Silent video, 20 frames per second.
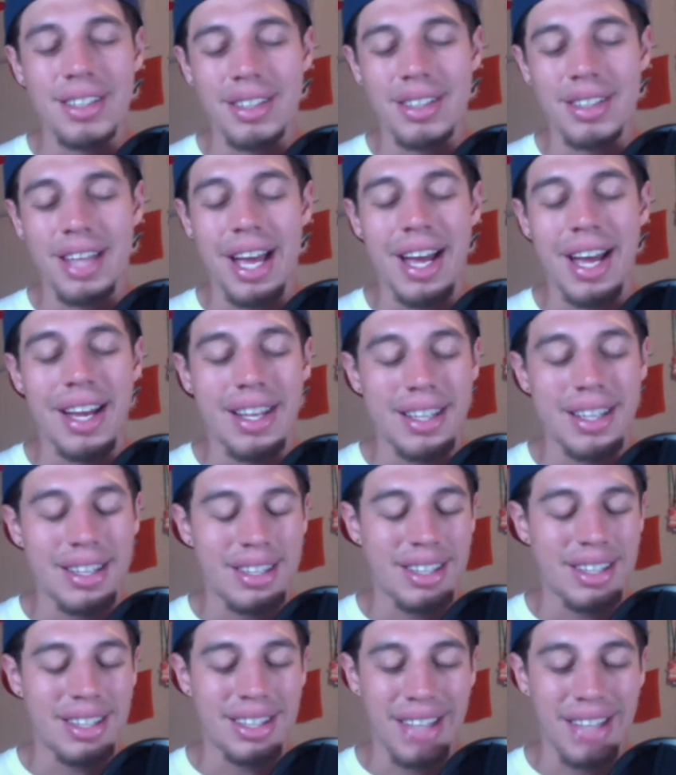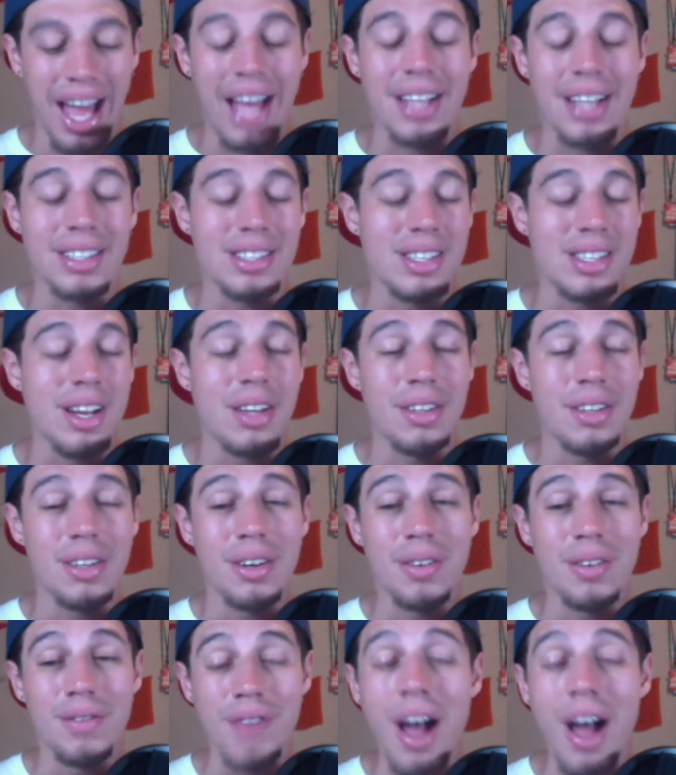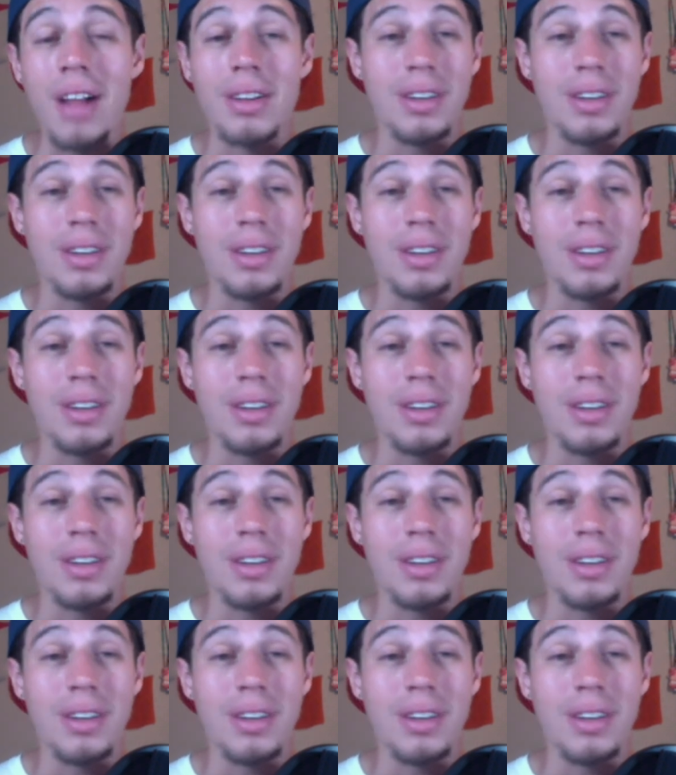that that is another value